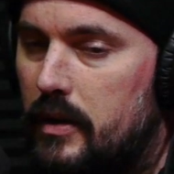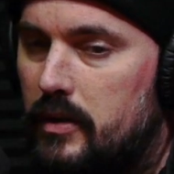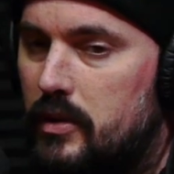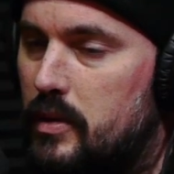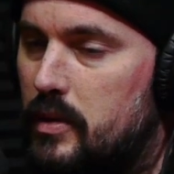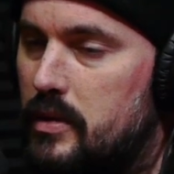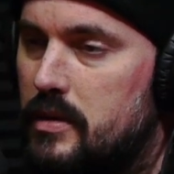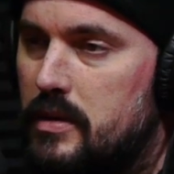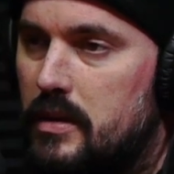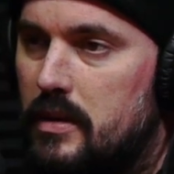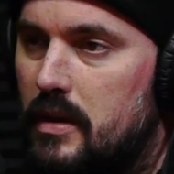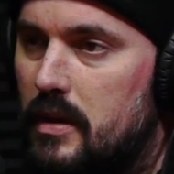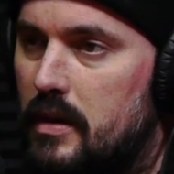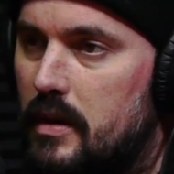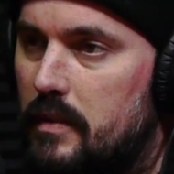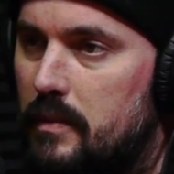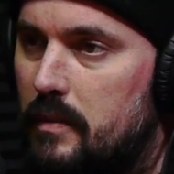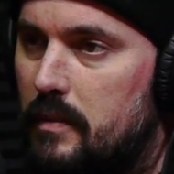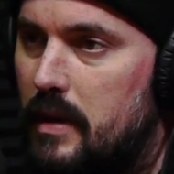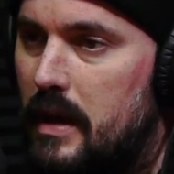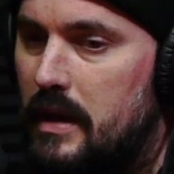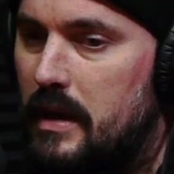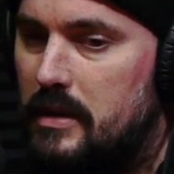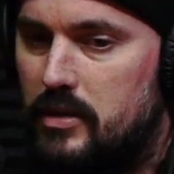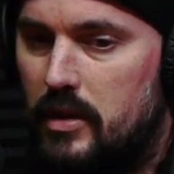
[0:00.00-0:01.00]
Can't do this today.
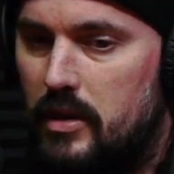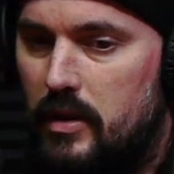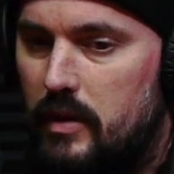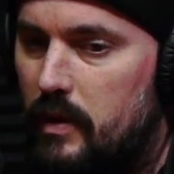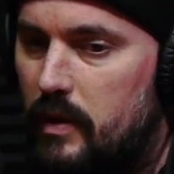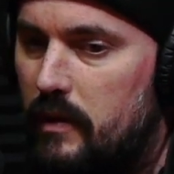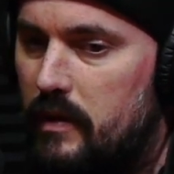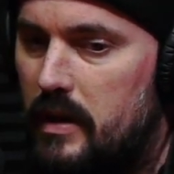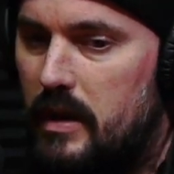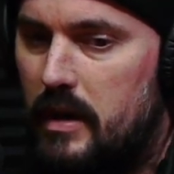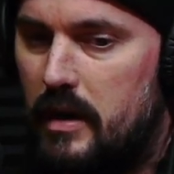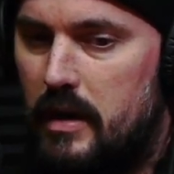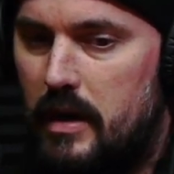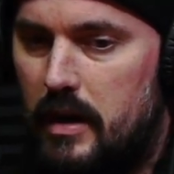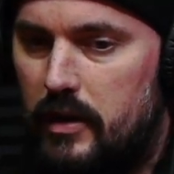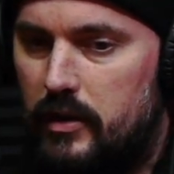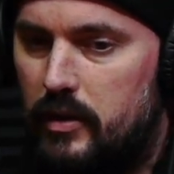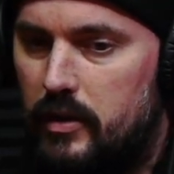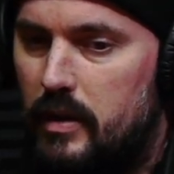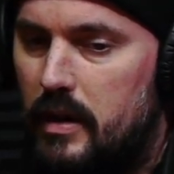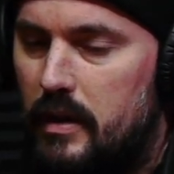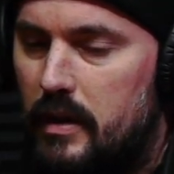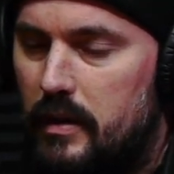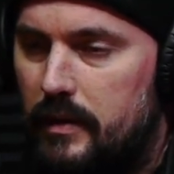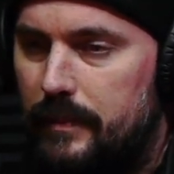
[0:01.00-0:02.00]
My head's not with it. I
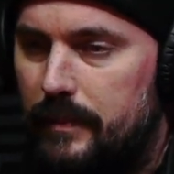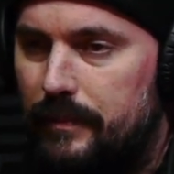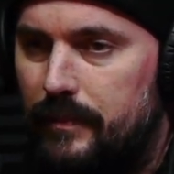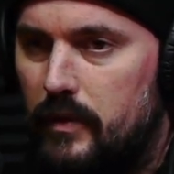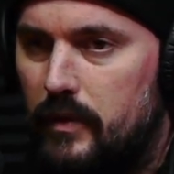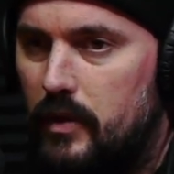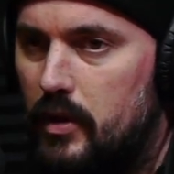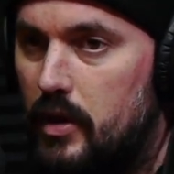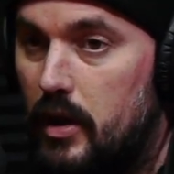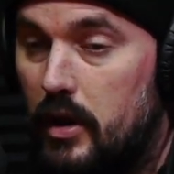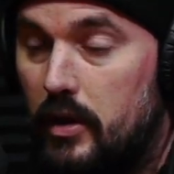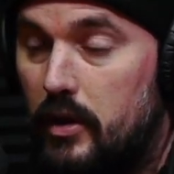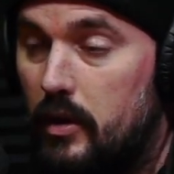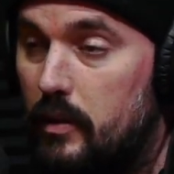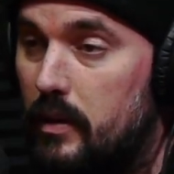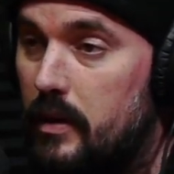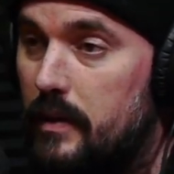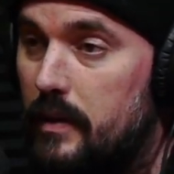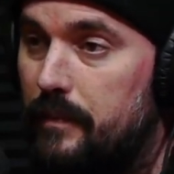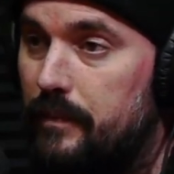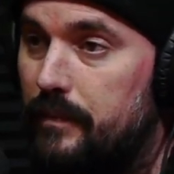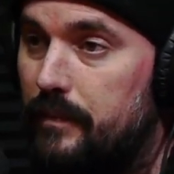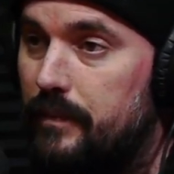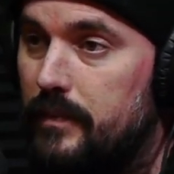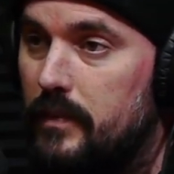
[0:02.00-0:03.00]
can't do it. I got to
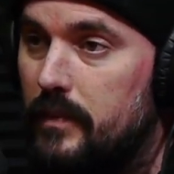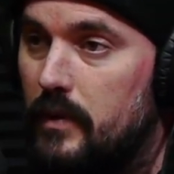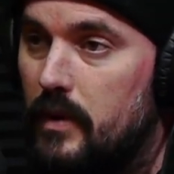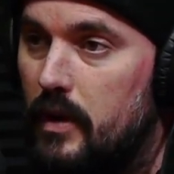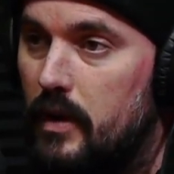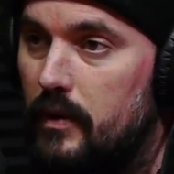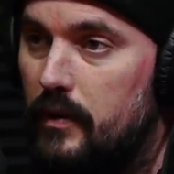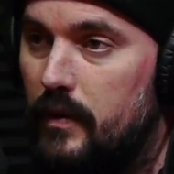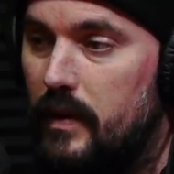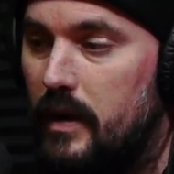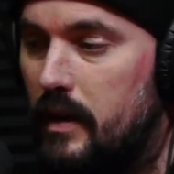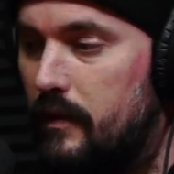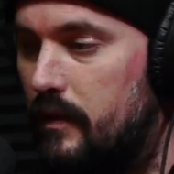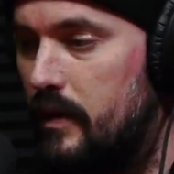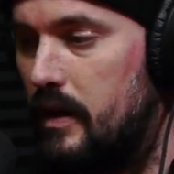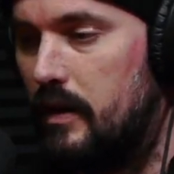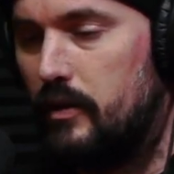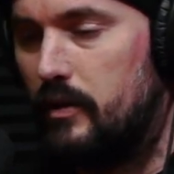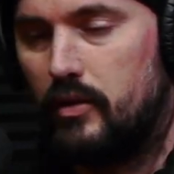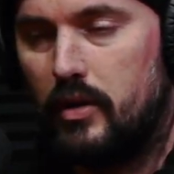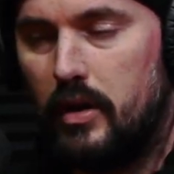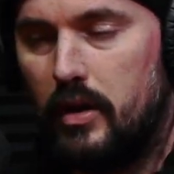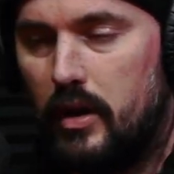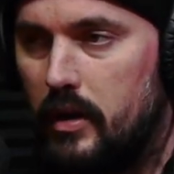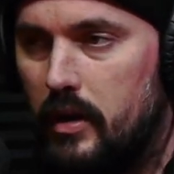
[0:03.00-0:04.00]
do it. I think of
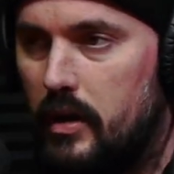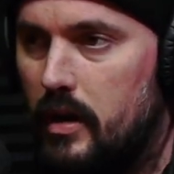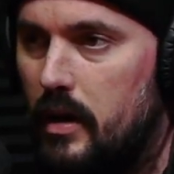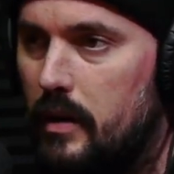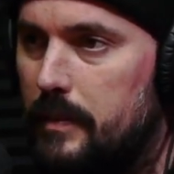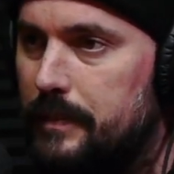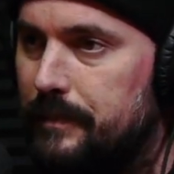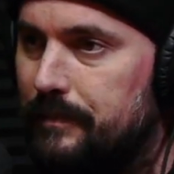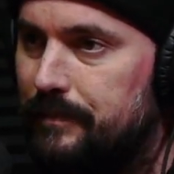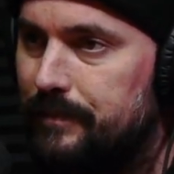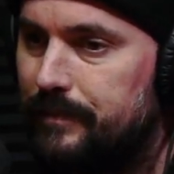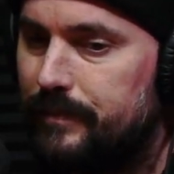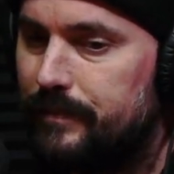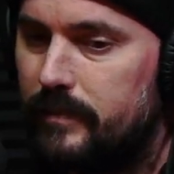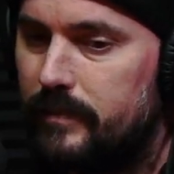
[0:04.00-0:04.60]
hers, got to go.